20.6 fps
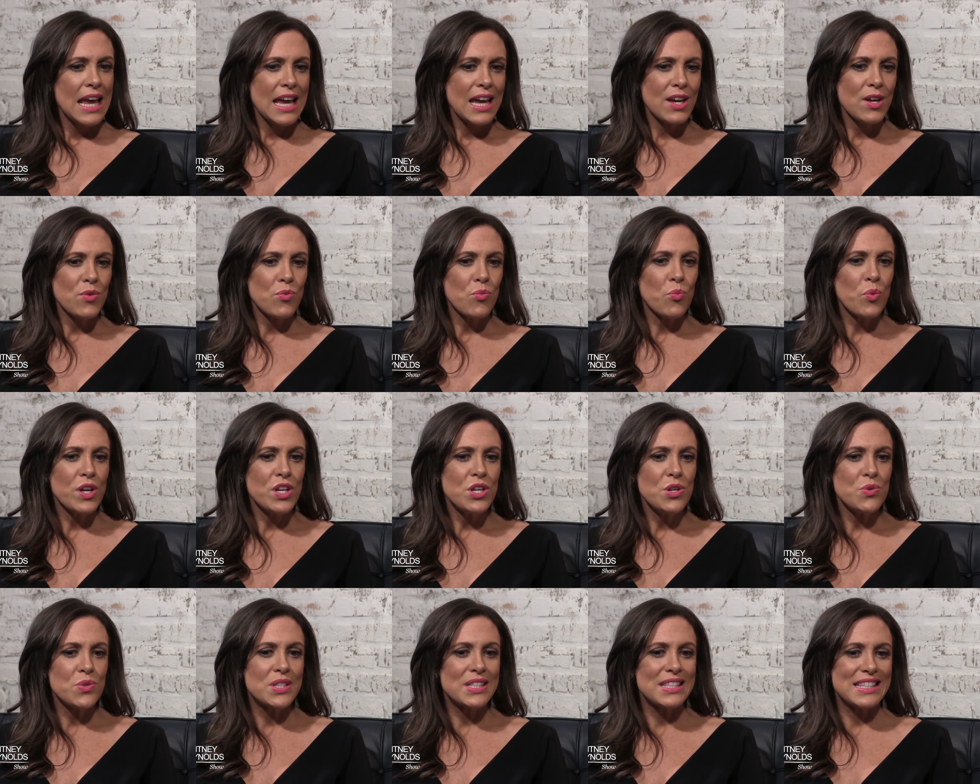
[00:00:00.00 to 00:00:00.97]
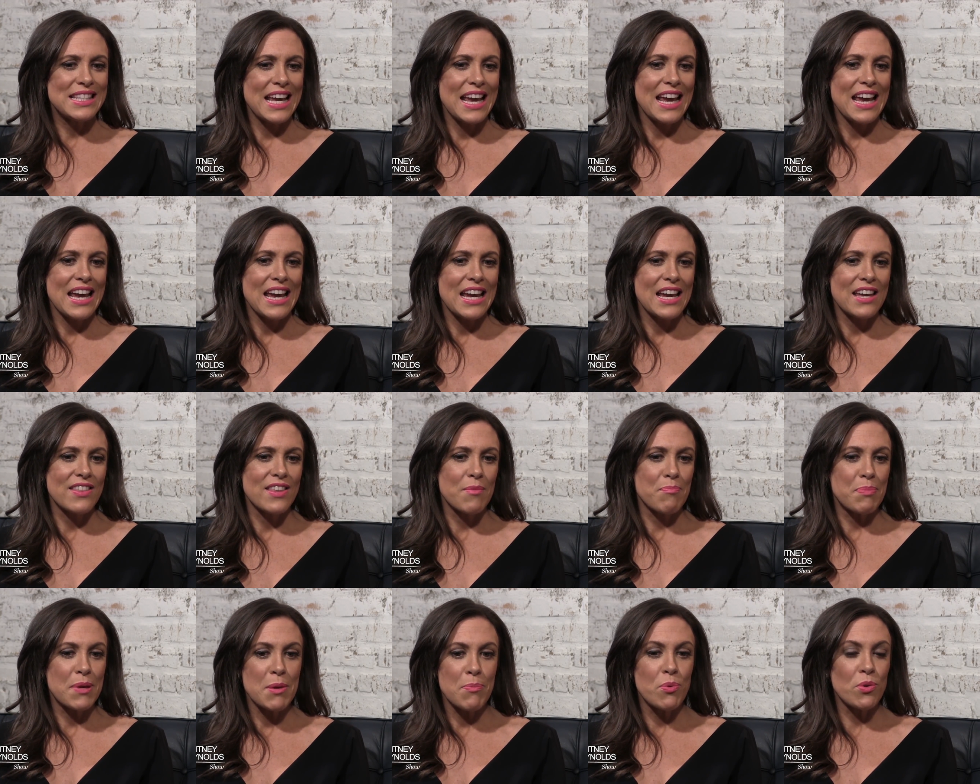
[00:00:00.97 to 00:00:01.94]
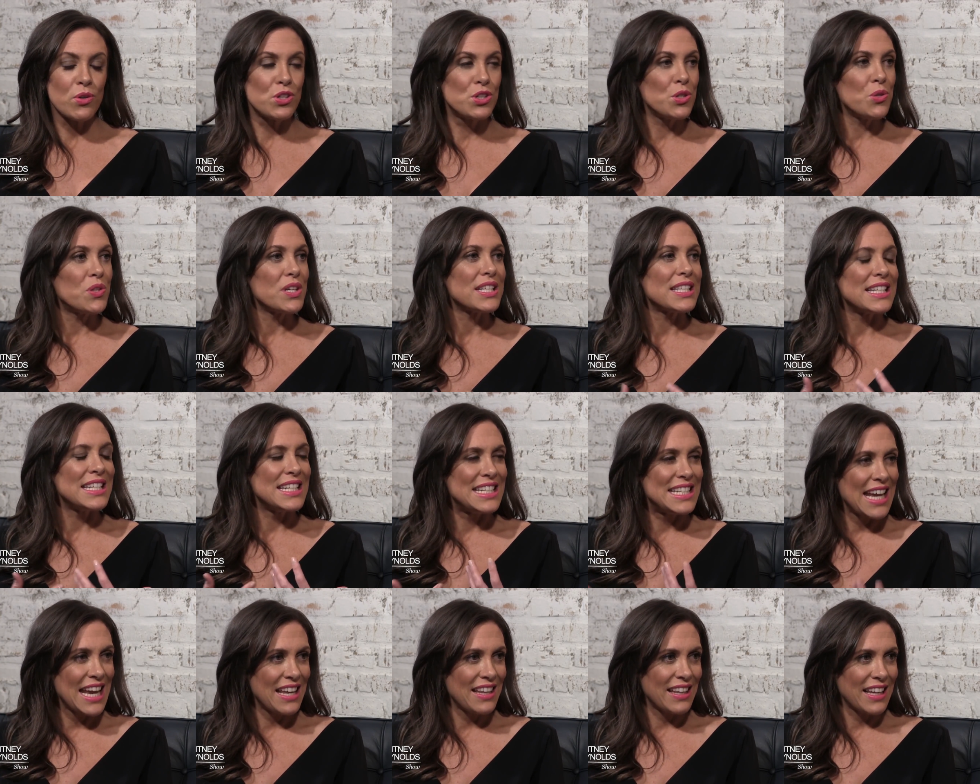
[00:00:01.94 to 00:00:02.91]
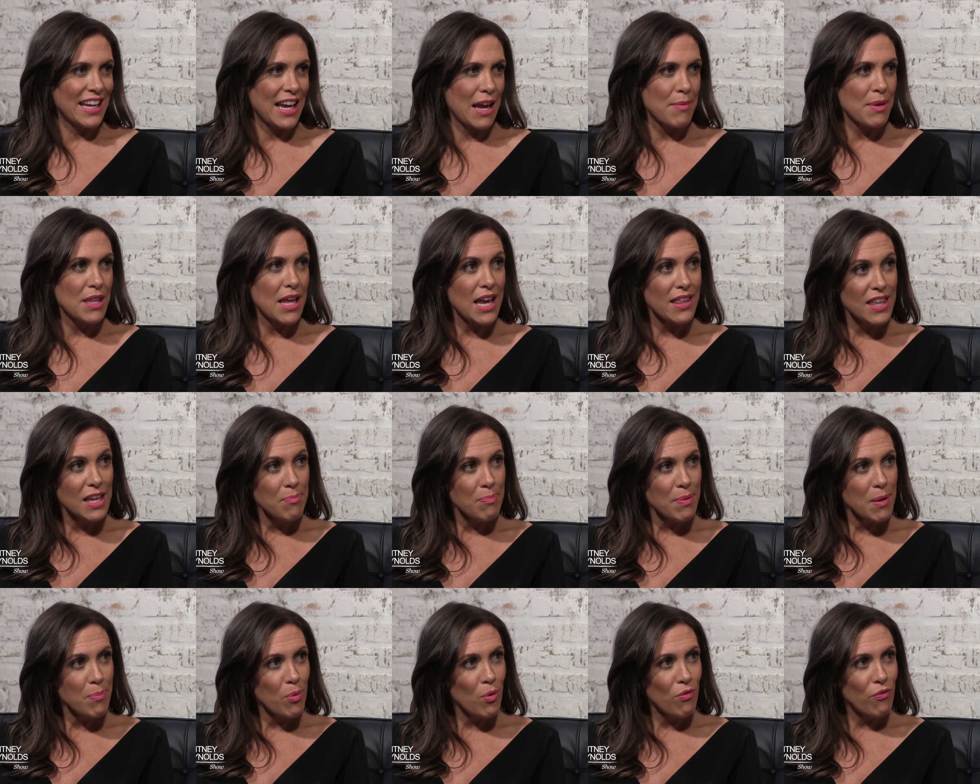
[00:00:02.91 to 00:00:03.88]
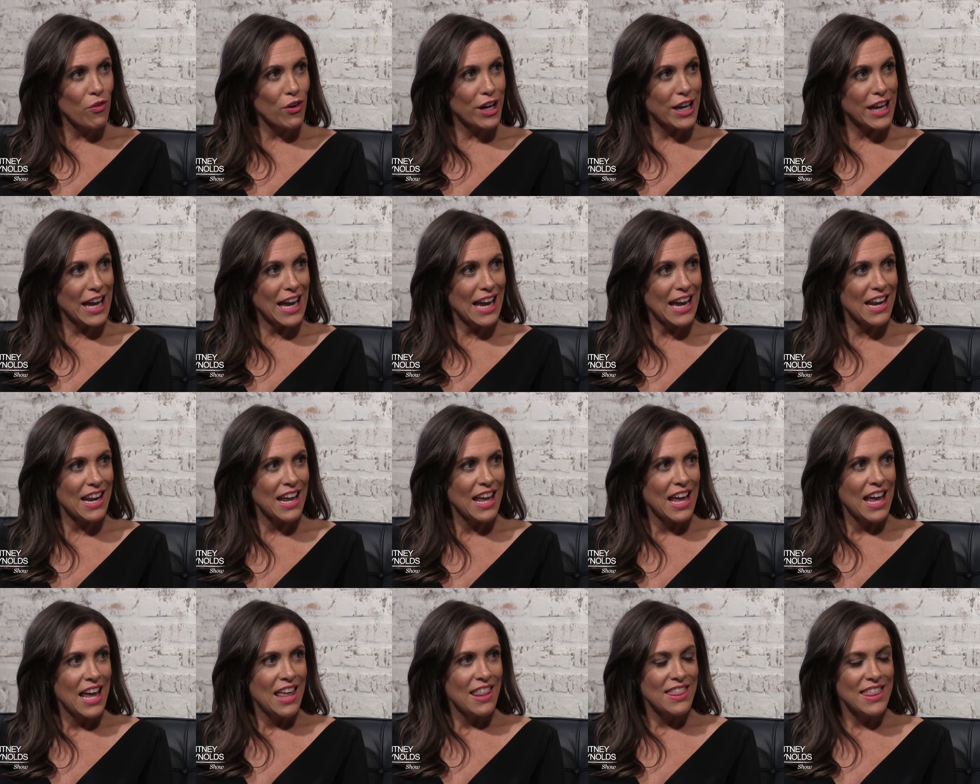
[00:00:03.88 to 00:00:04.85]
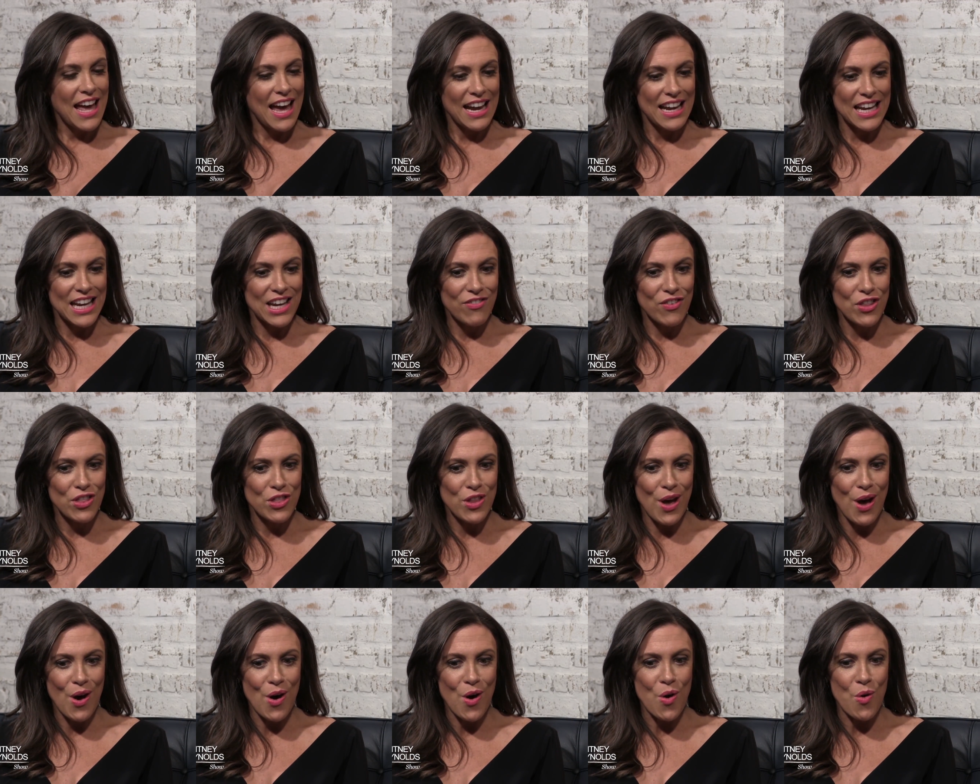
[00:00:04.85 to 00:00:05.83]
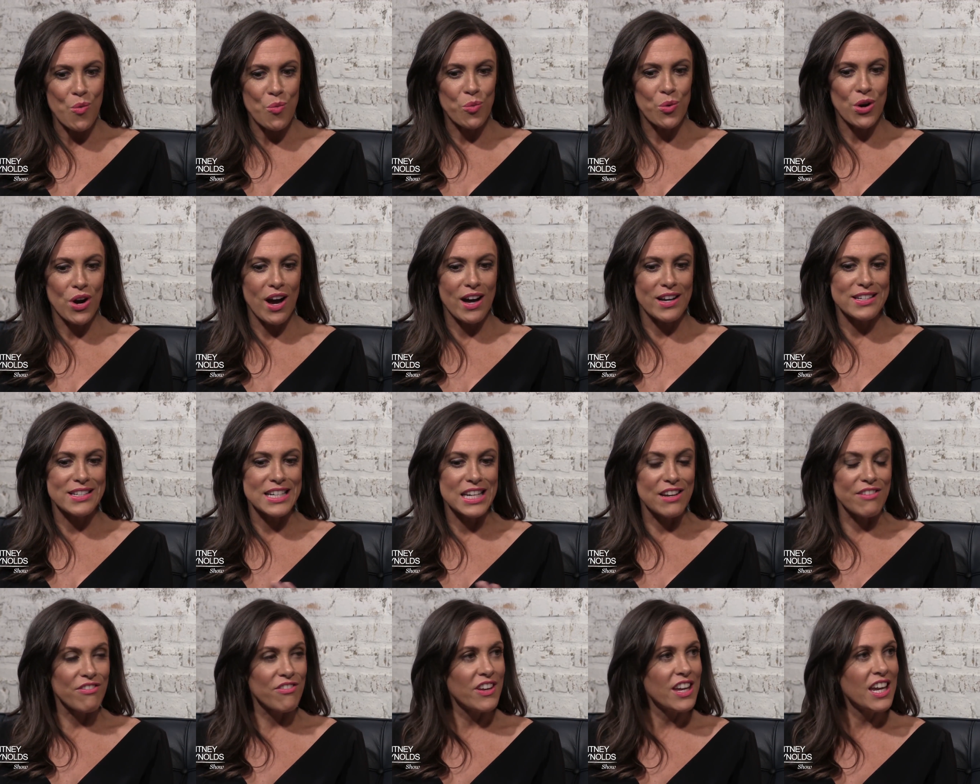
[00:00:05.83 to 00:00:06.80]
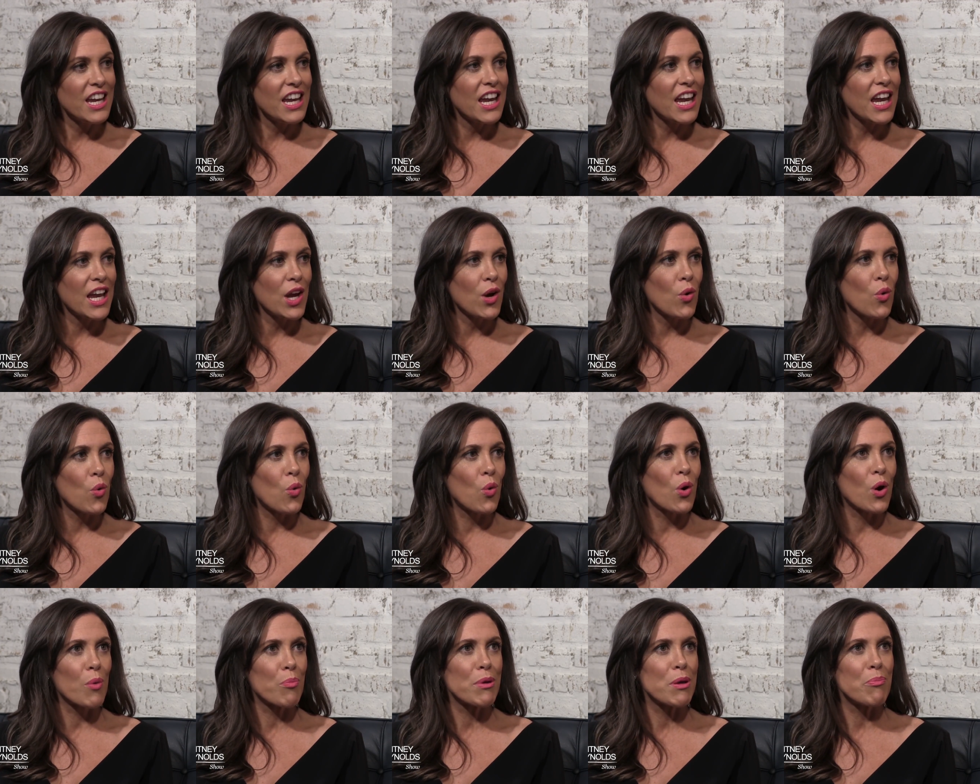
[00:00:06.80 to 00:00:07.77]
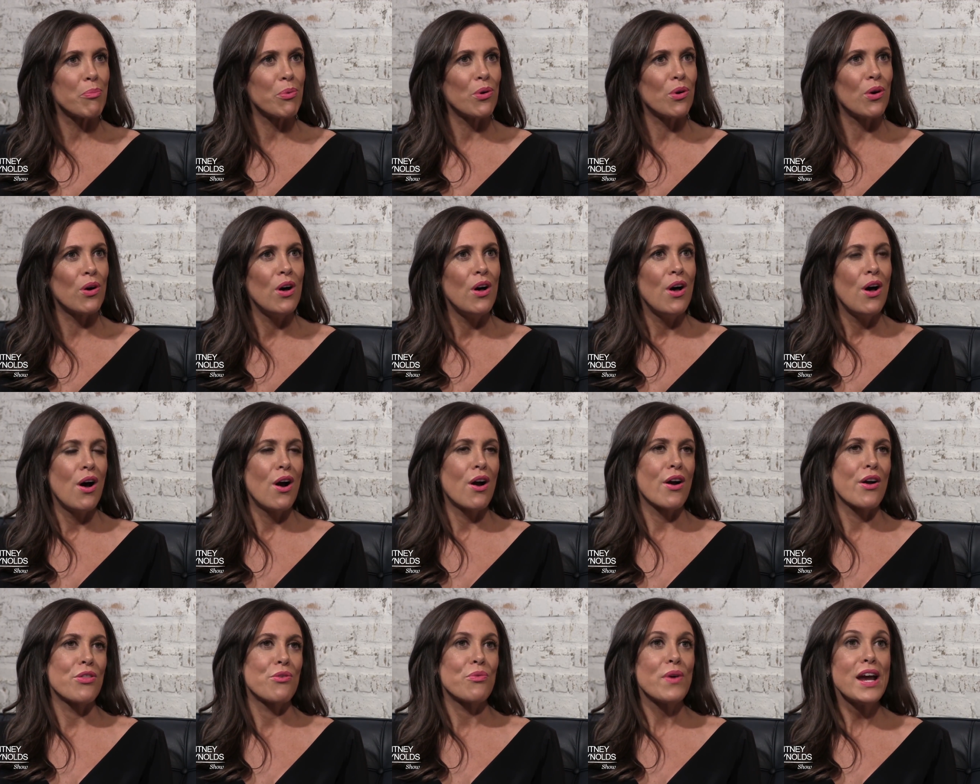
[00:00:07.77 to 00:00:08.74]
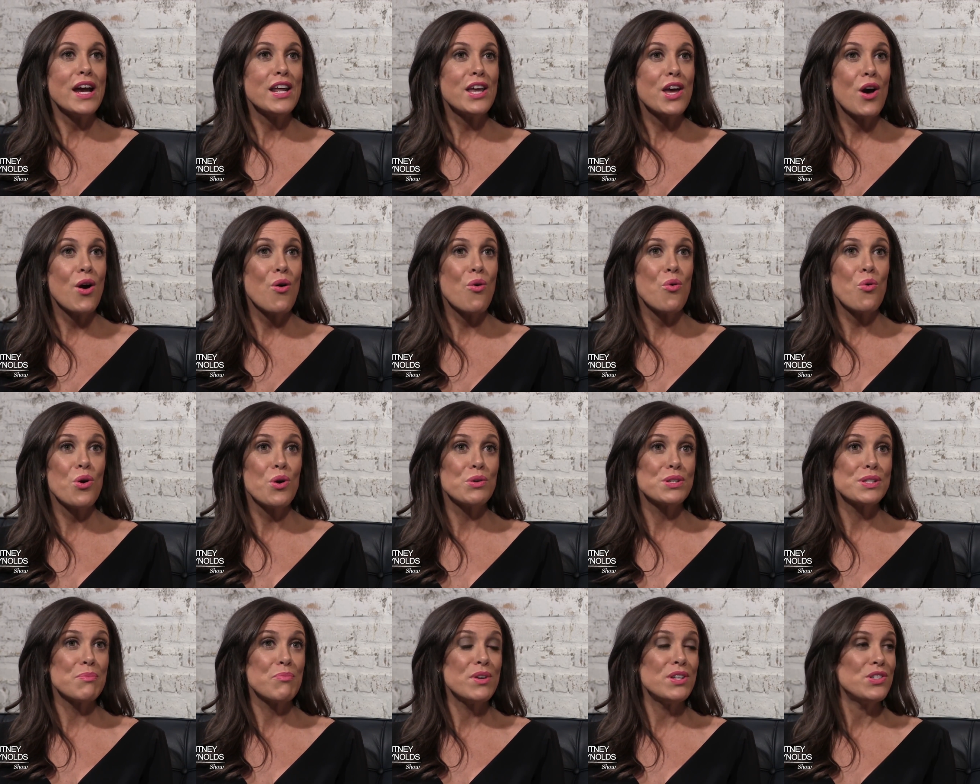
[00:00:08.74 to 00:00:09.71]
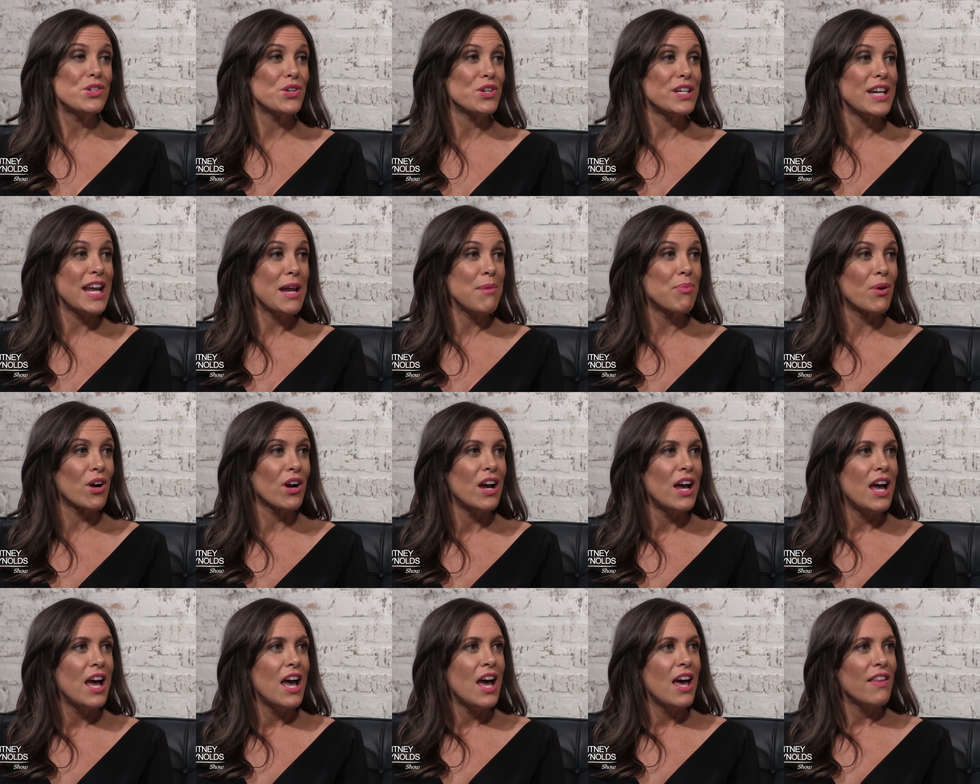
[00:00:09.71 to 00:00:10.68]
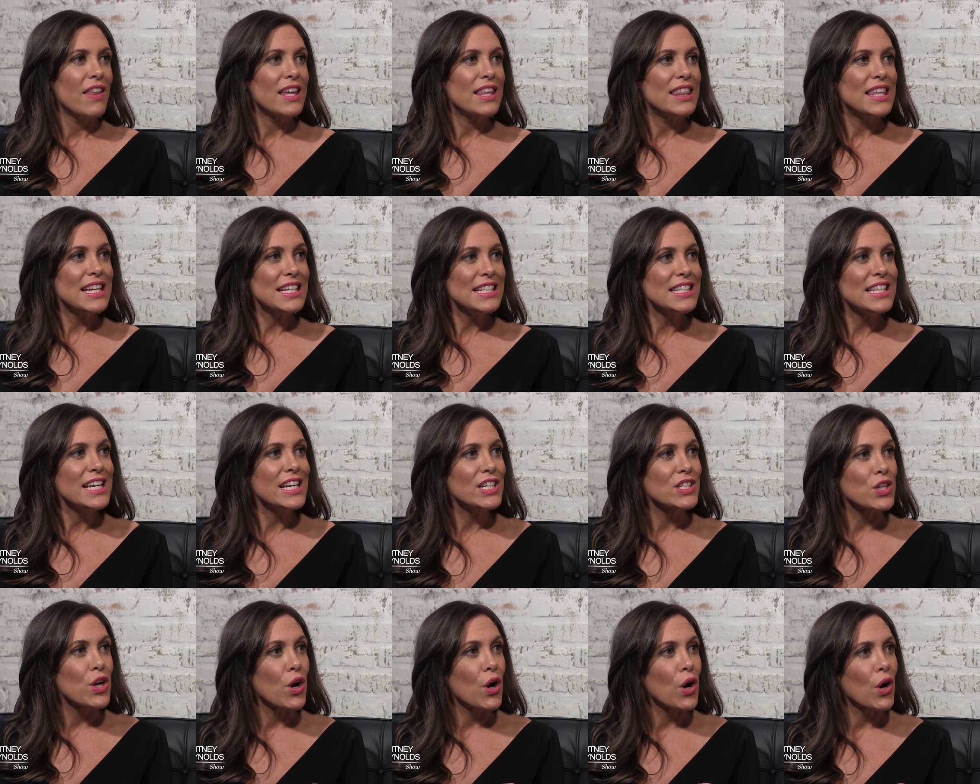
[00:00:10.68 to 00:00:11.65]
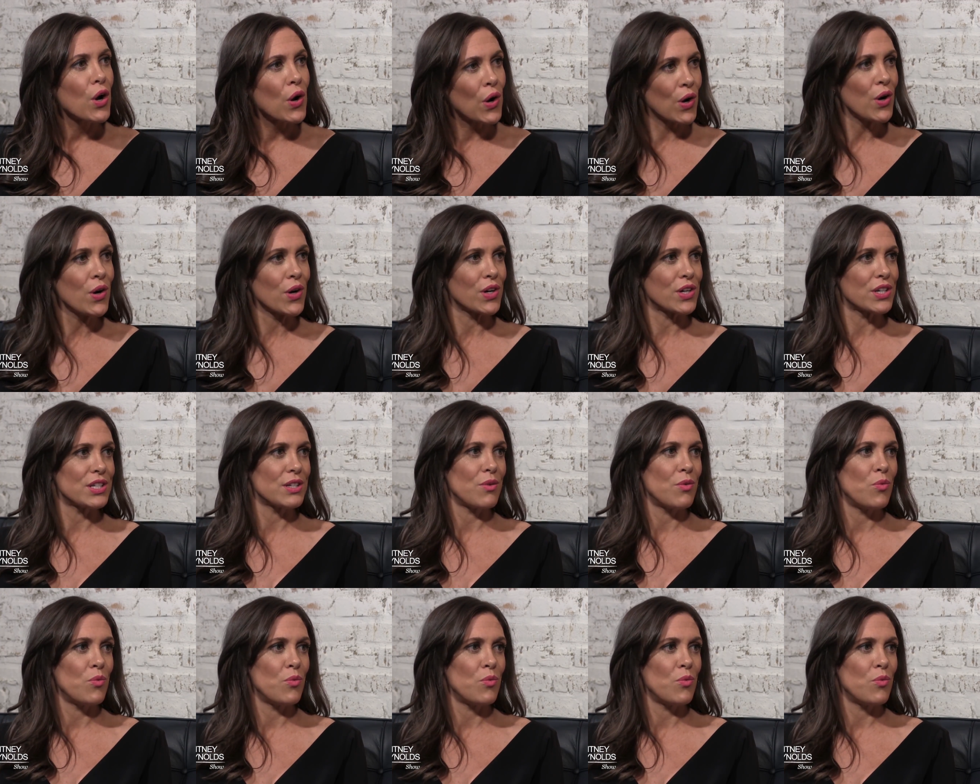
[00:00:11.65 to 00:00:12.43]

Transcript: And when you say that people do this daily, I mean, I think people forget that even though we're on TV or people are on the radio or someone's your neighbor, like these things hurt.